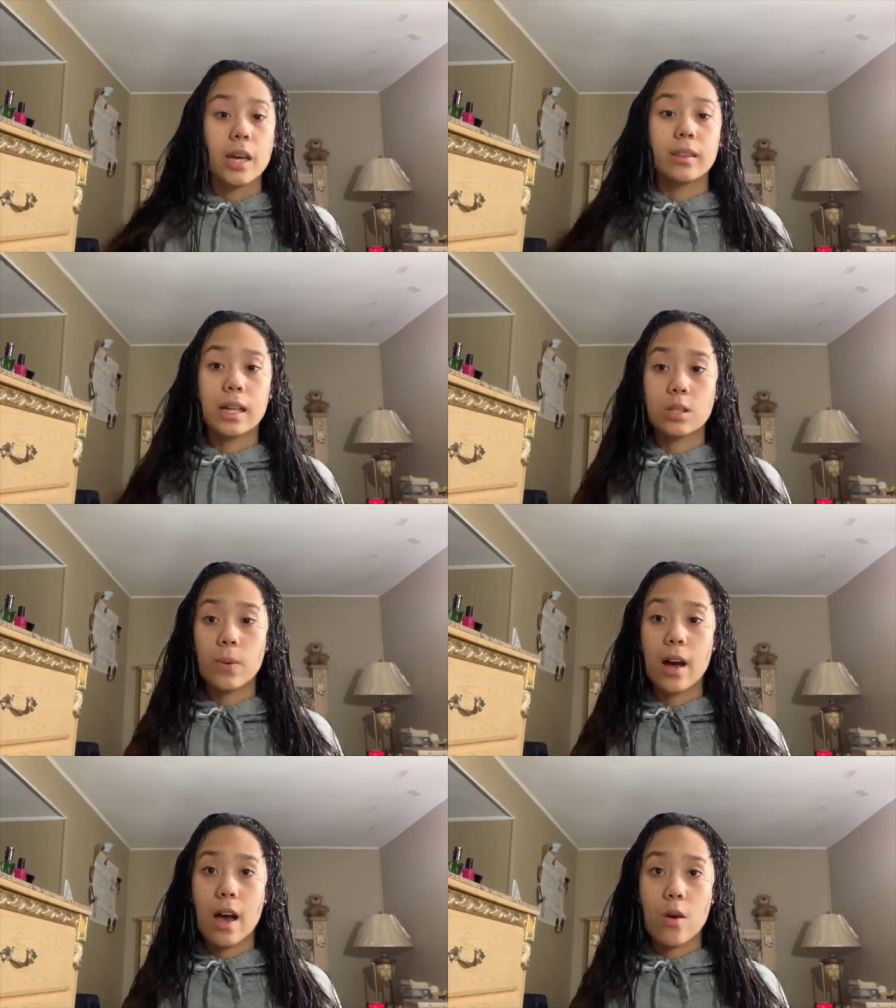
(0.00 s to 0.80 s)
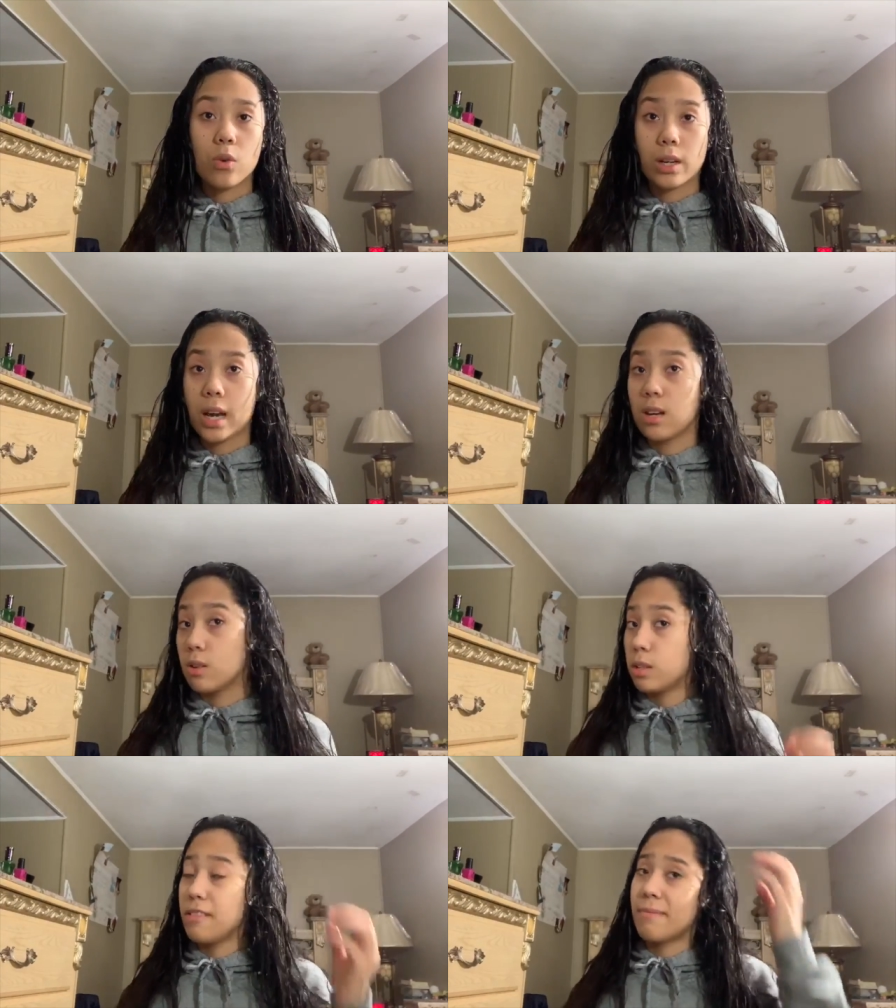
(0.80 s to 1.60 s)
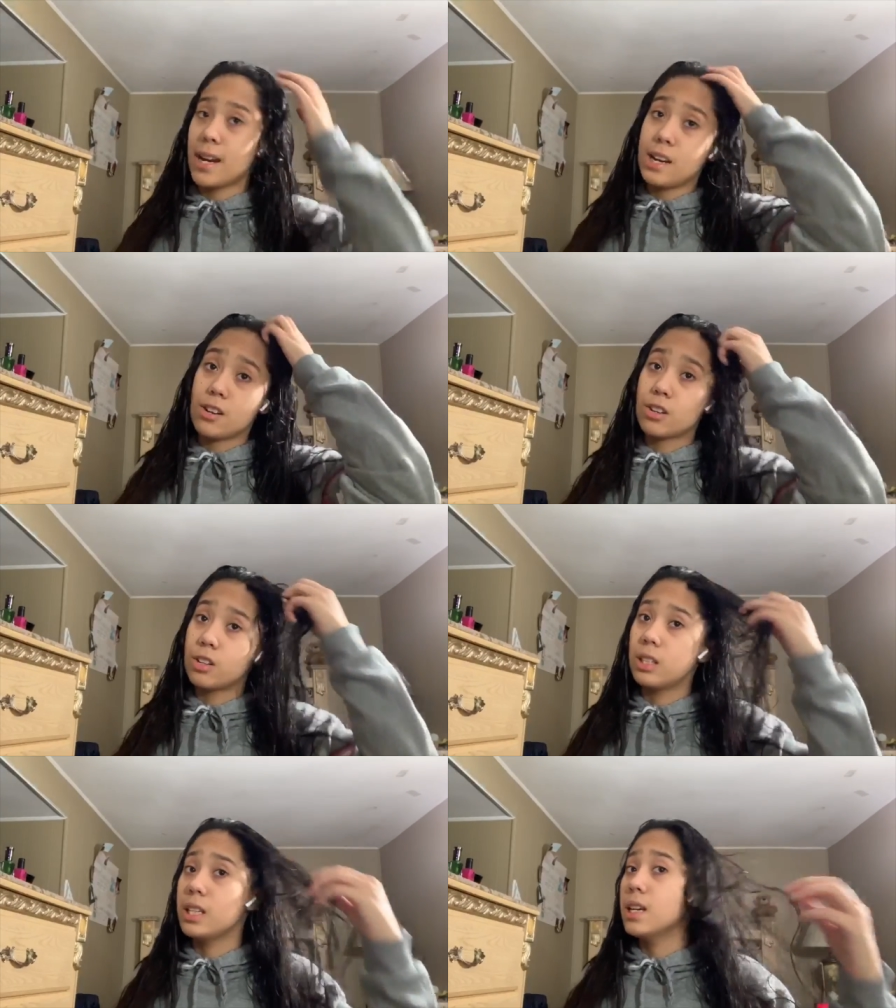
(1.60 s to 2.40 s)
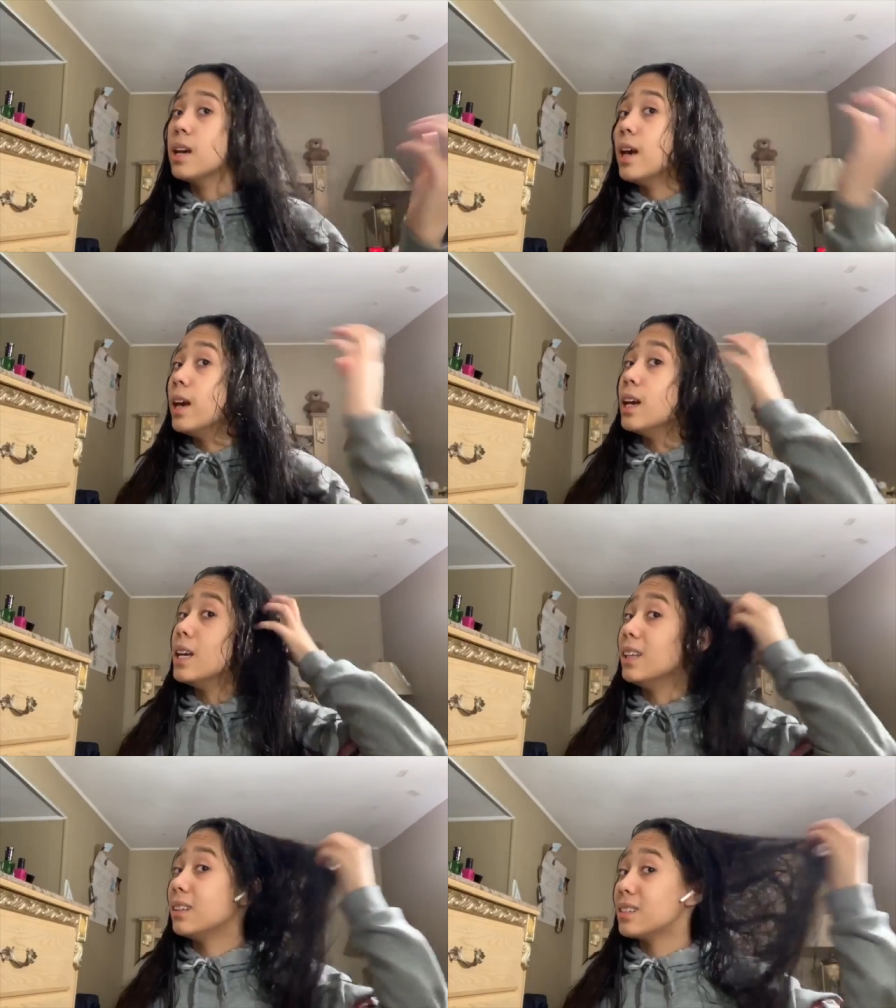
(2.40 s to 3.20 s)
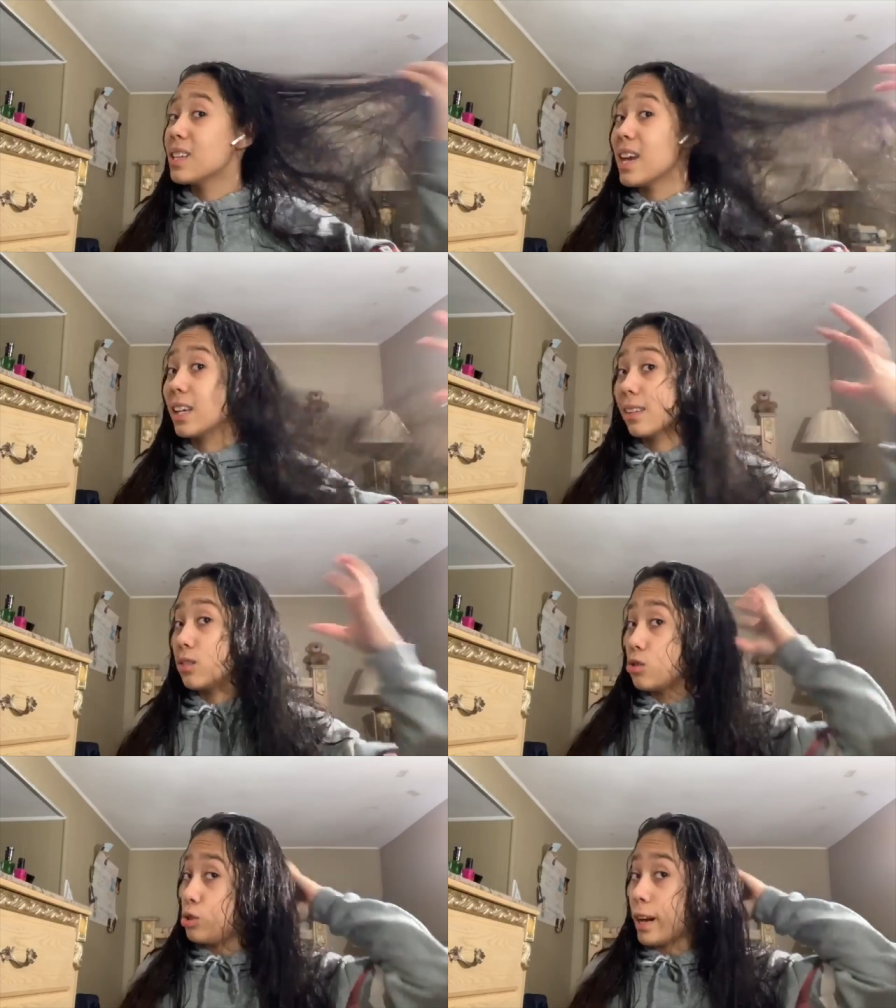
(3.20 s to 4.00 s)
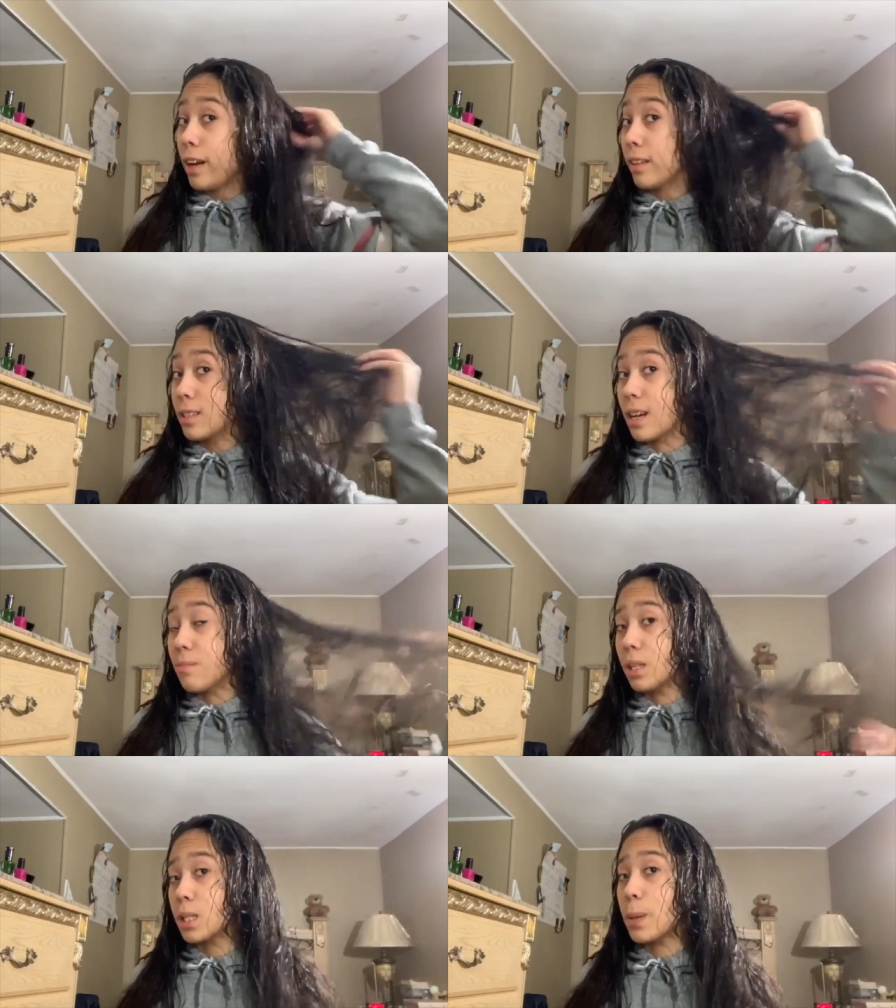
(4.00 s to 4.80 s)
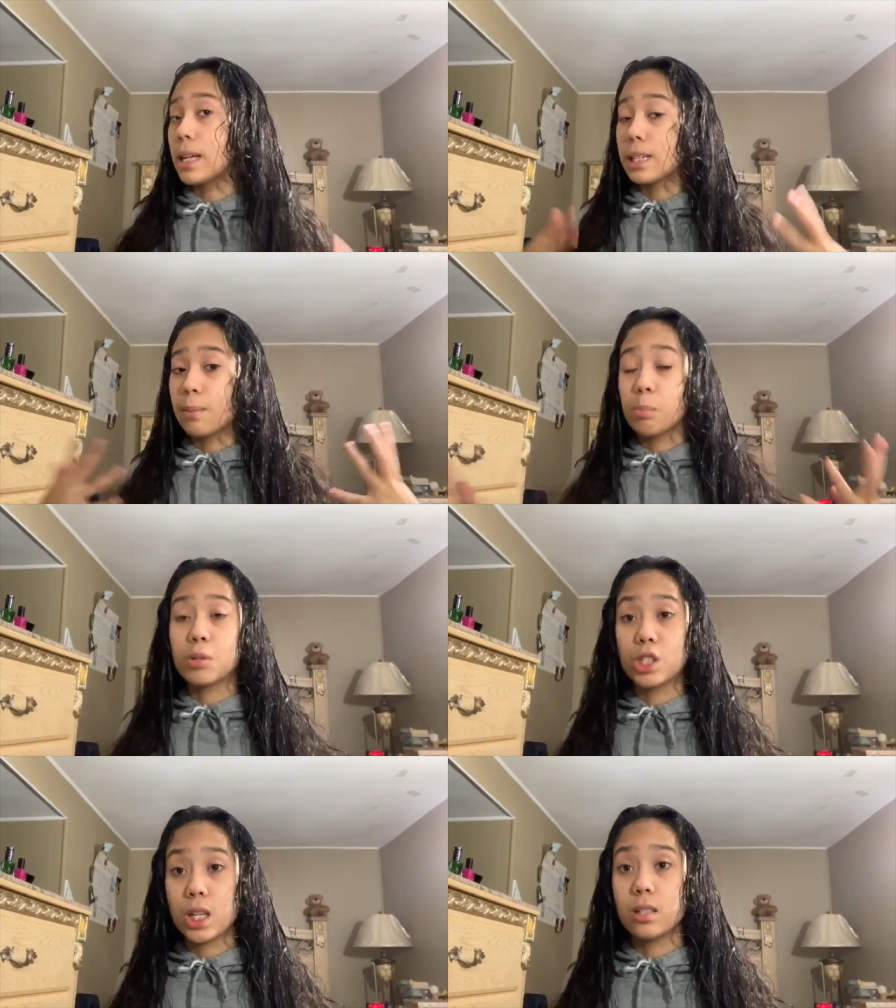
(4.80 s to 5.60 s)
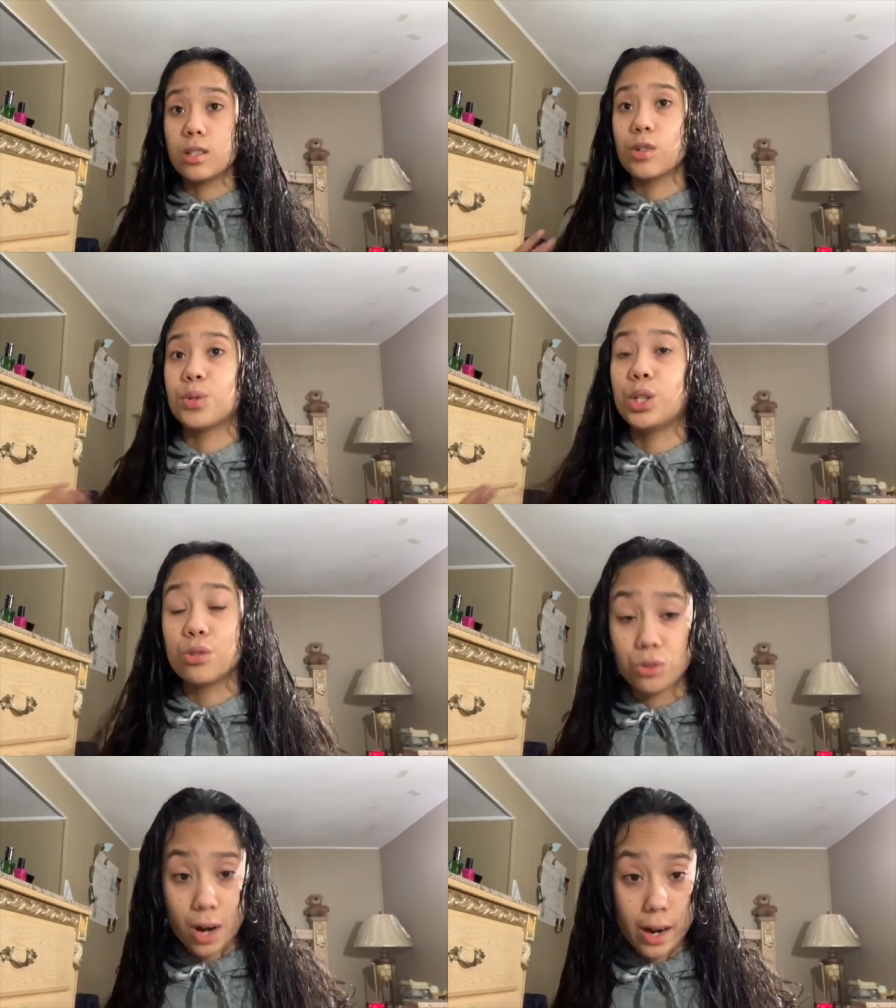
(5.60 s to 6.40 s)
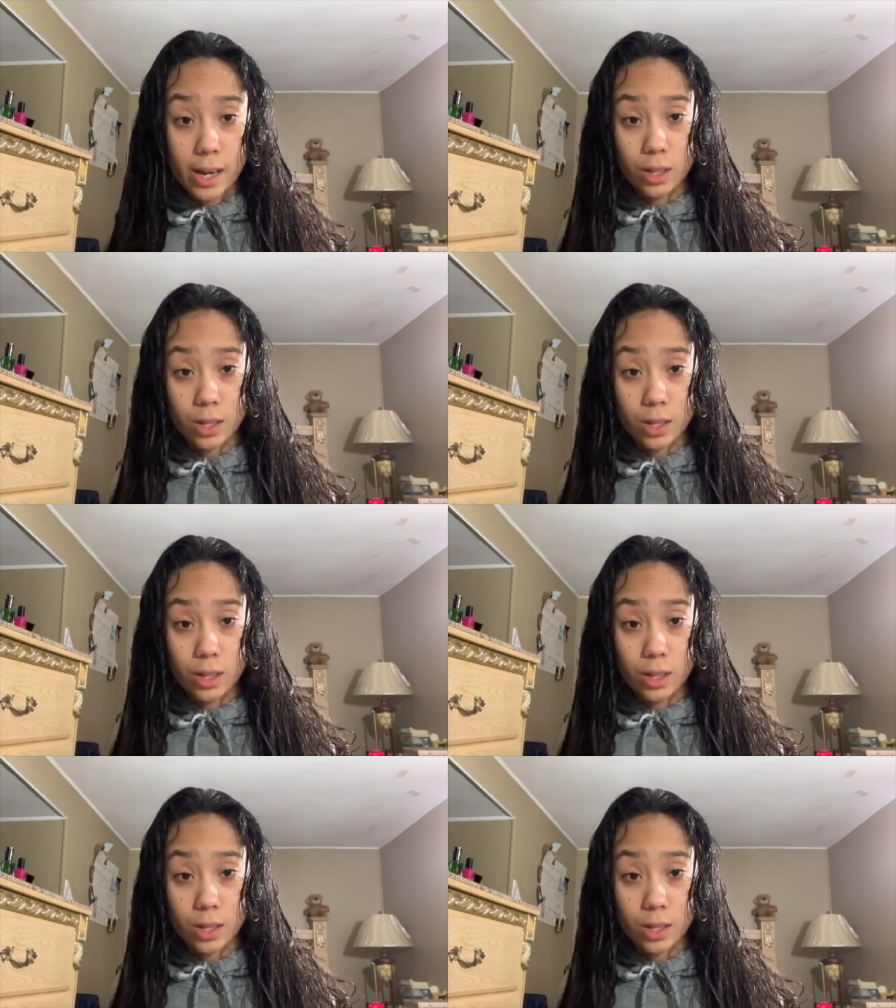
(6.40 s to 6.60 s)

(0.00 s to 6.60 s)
That's why when I leave my hair curly, it gets dry all the time, because by the time I put gel, it's already drying.